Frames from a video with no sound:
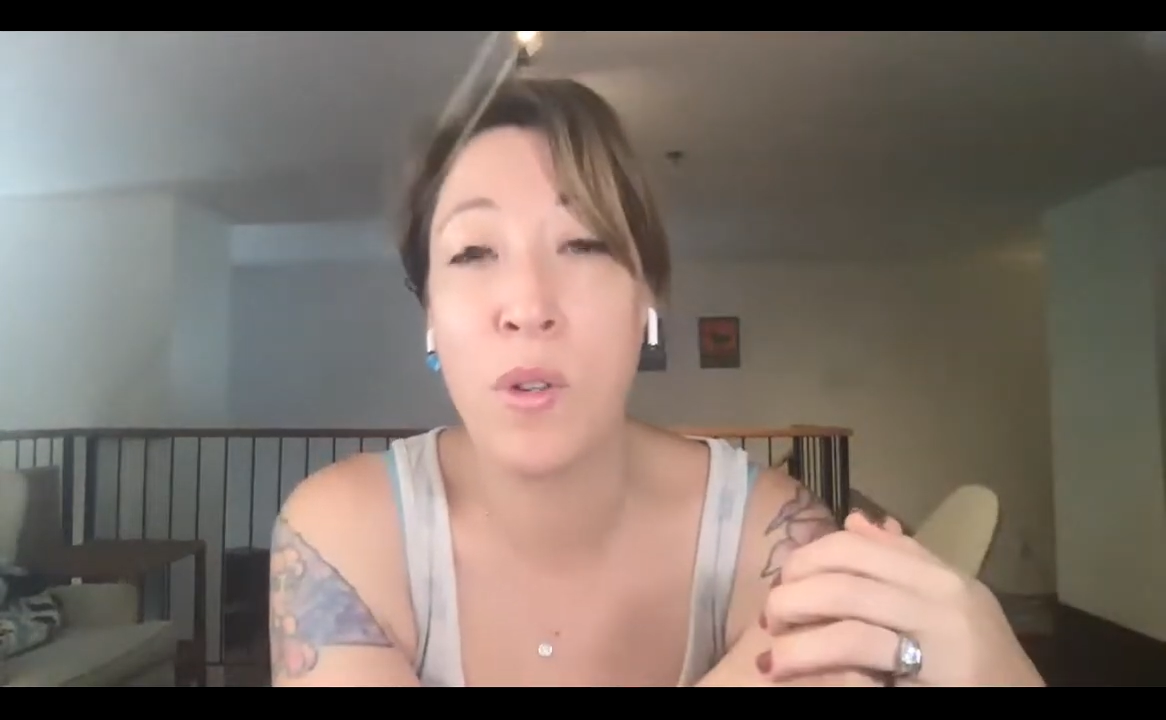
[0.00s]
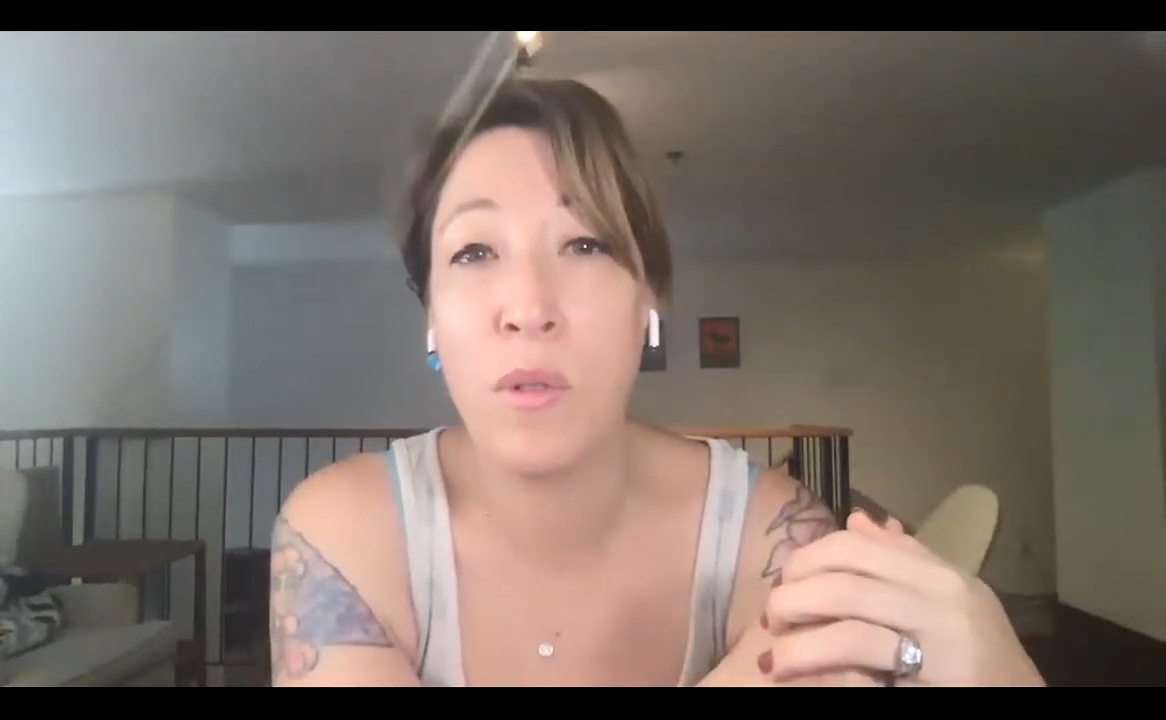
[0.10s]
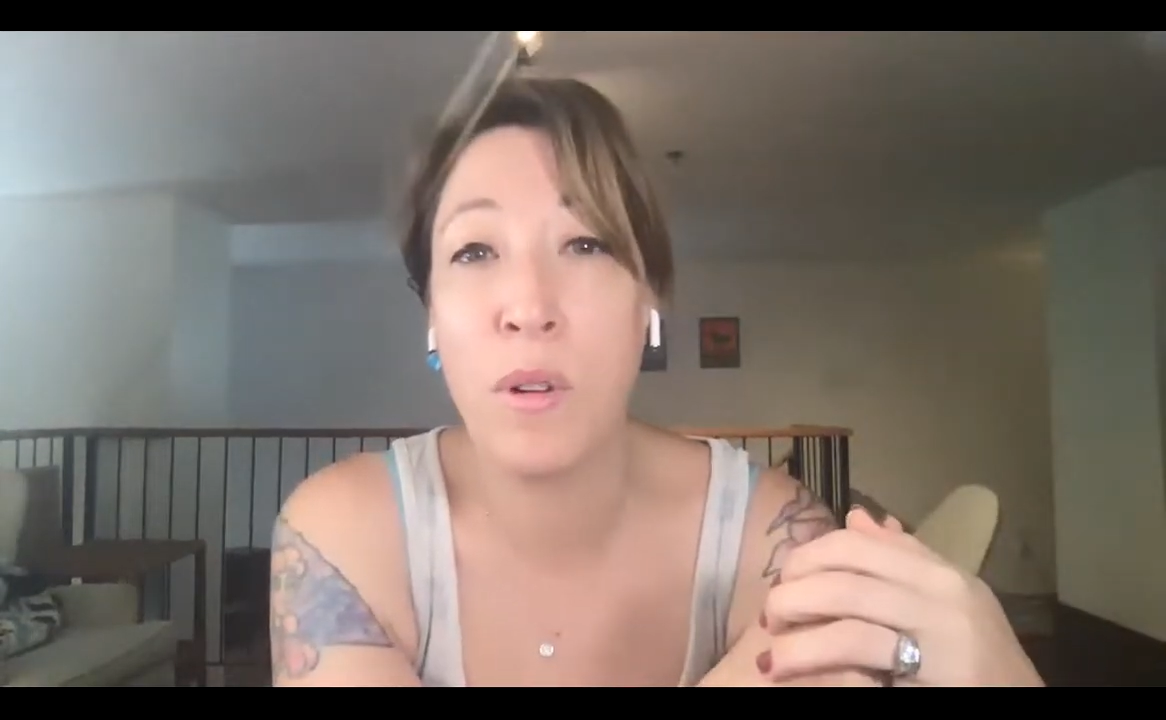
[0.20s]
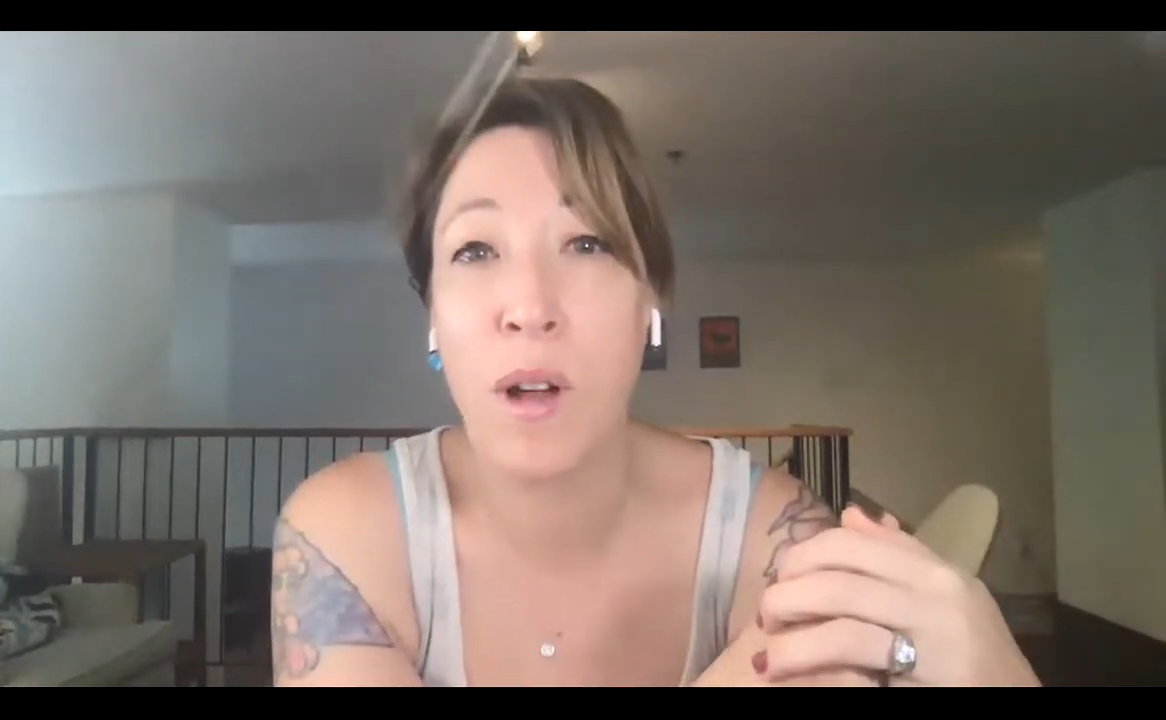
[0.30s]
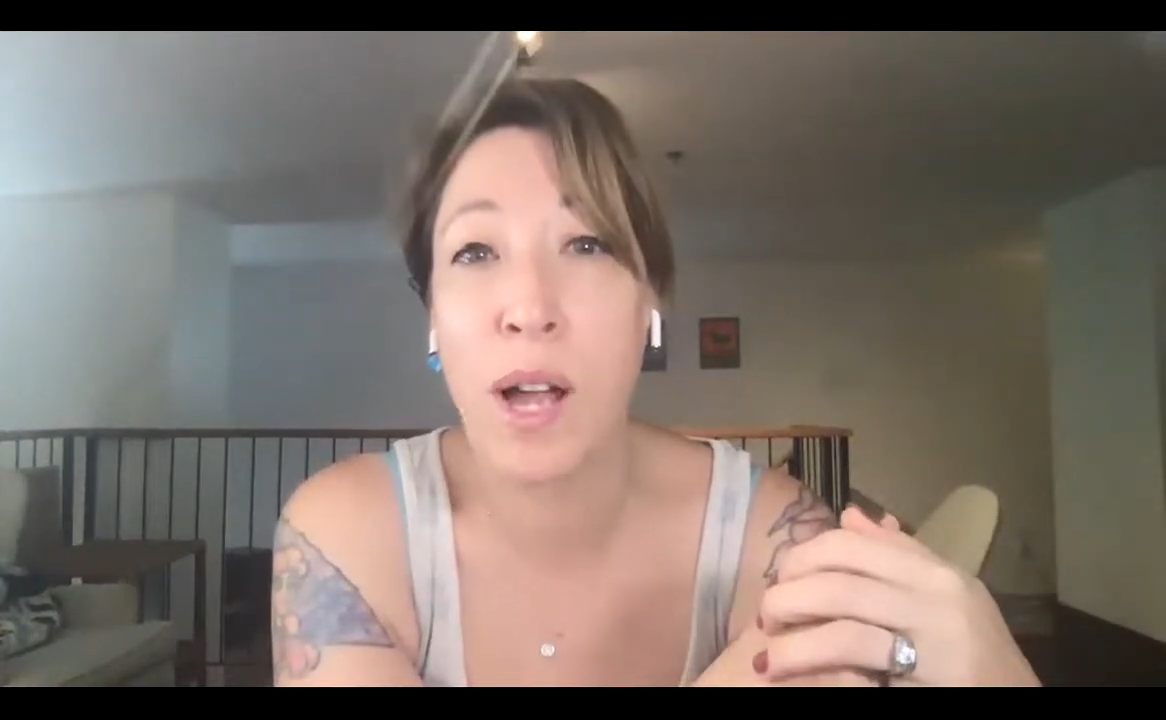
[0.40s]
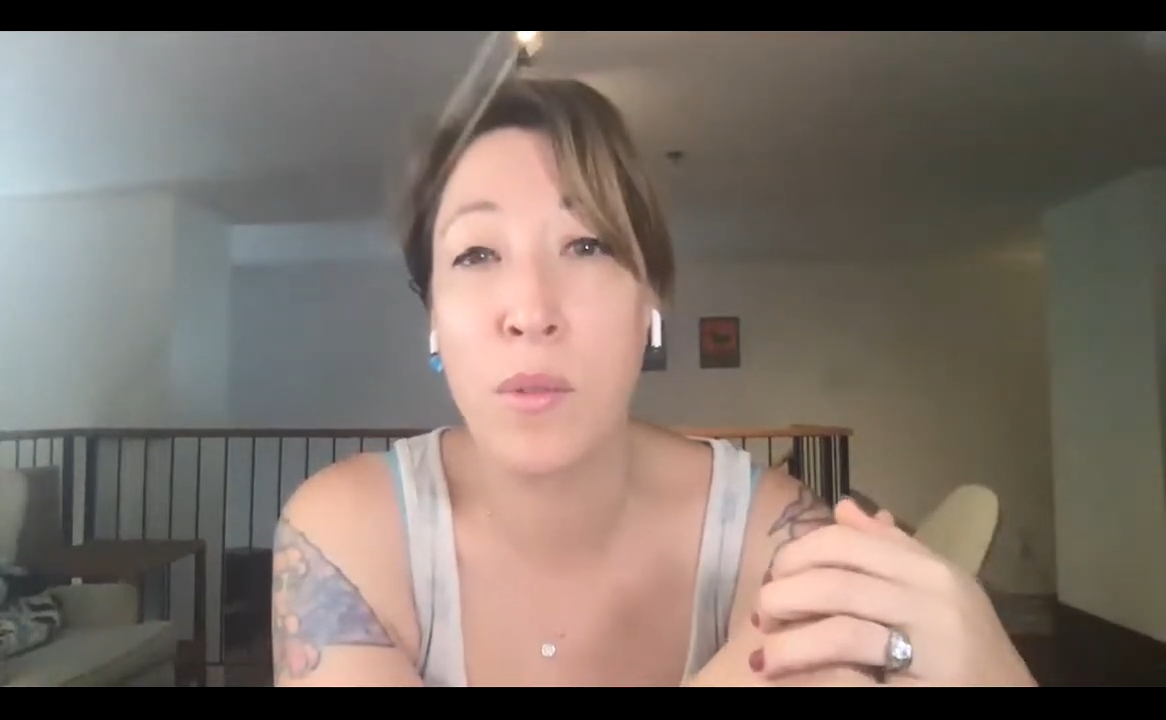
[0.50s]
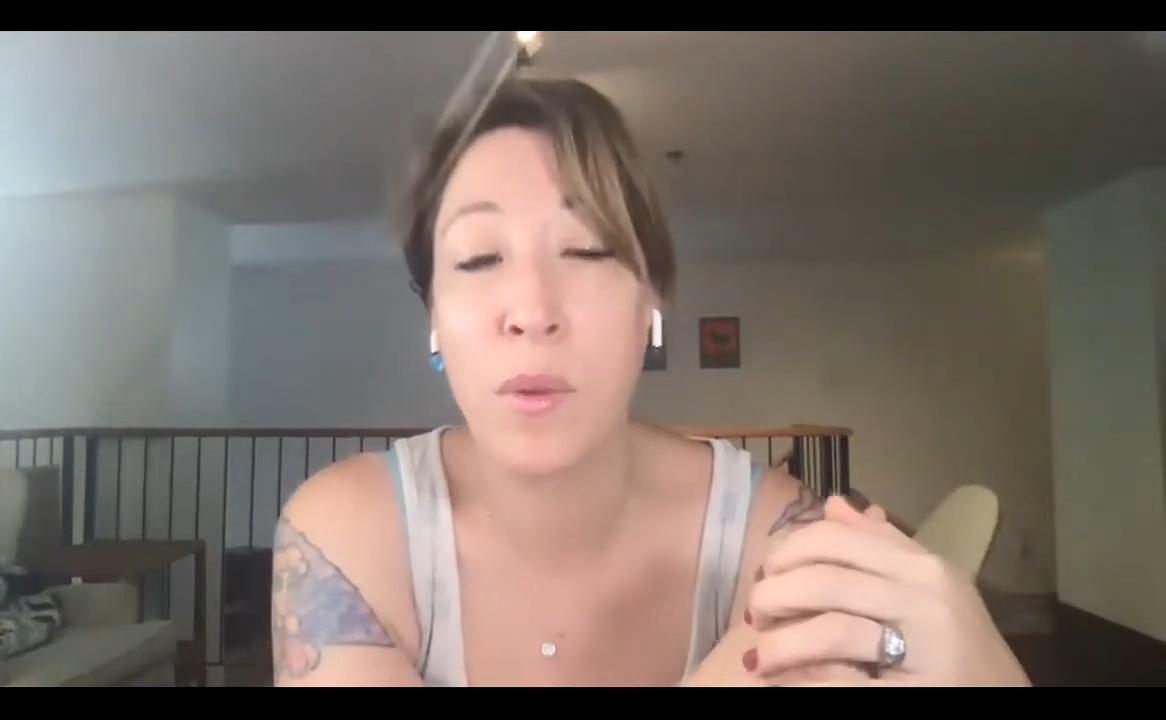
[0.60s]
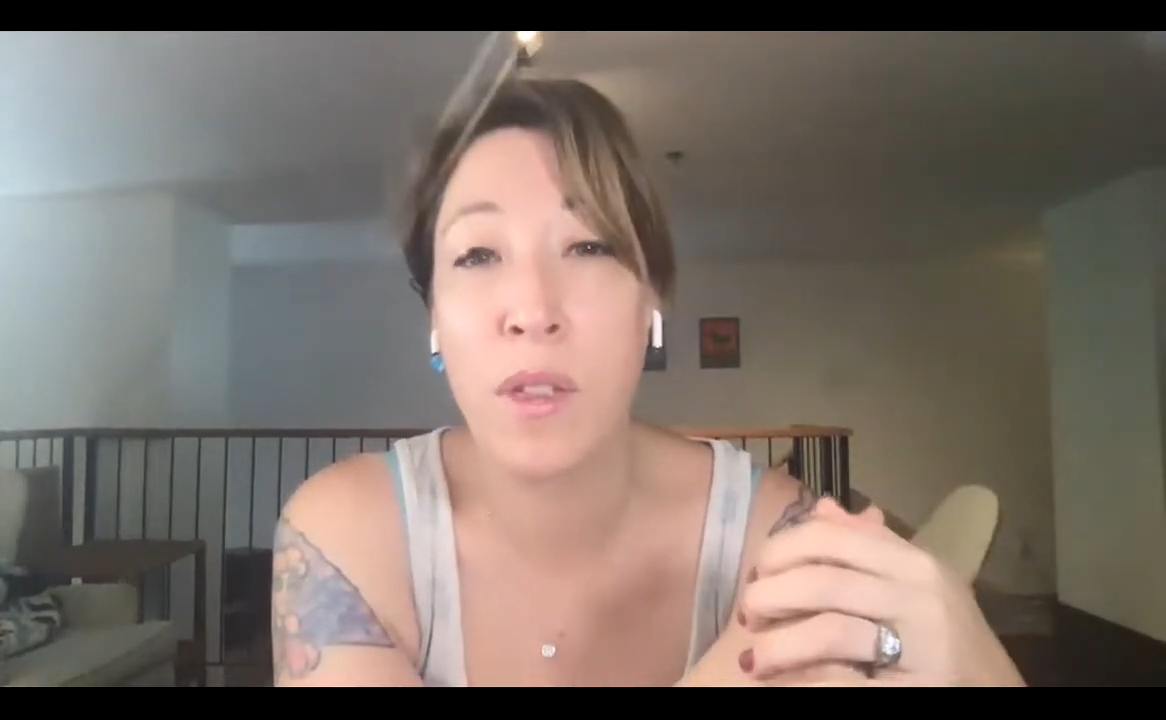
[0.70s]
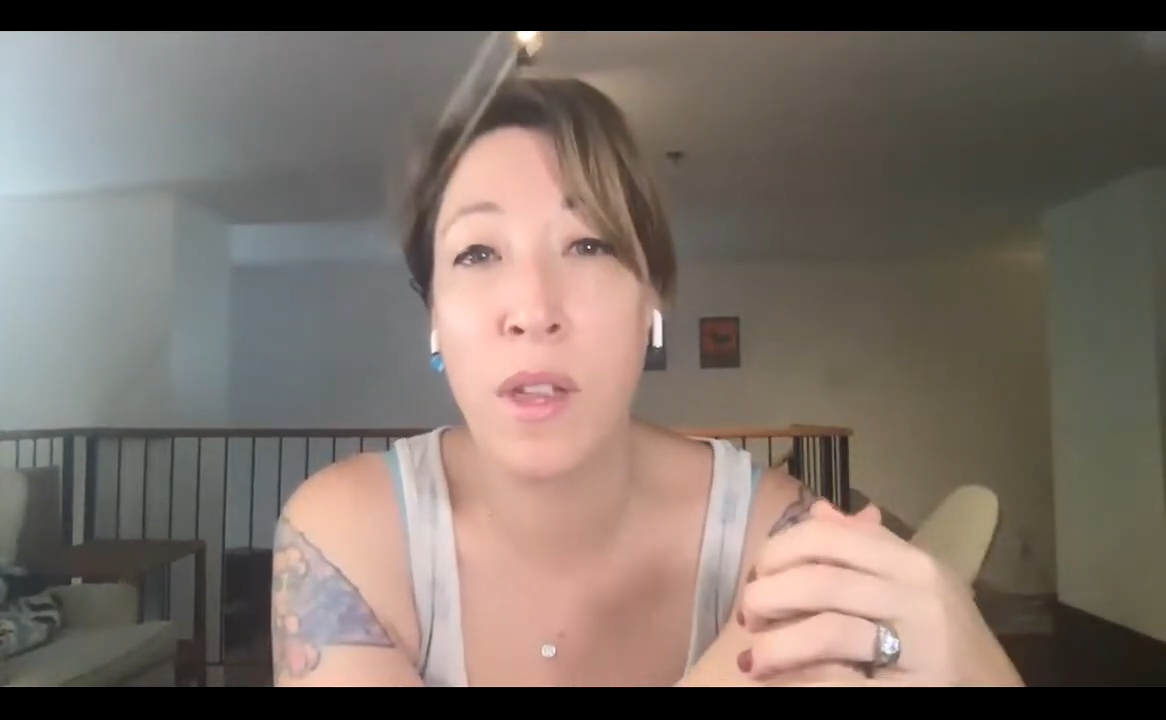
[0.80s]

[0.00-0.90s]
you interact with